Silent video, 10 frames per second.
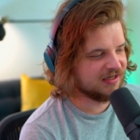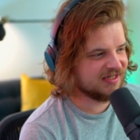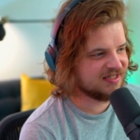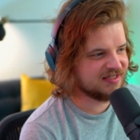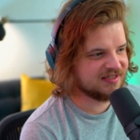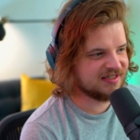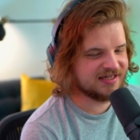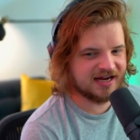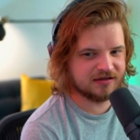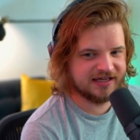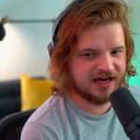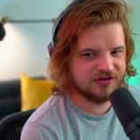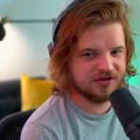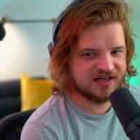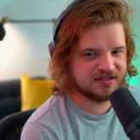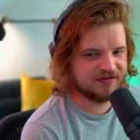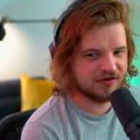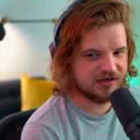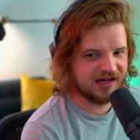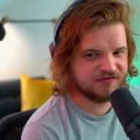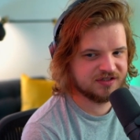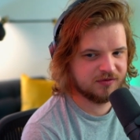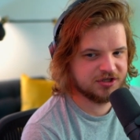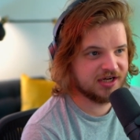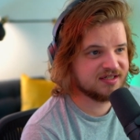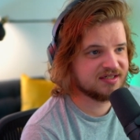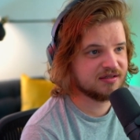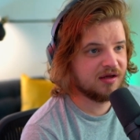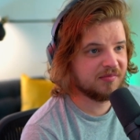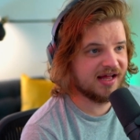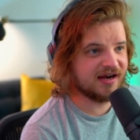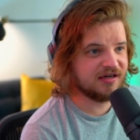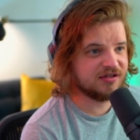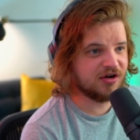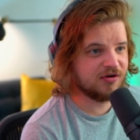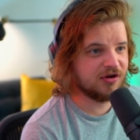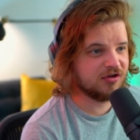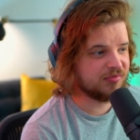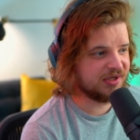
Unless this is exactly how you guys live your lives, in which case, I'm glad I don't know you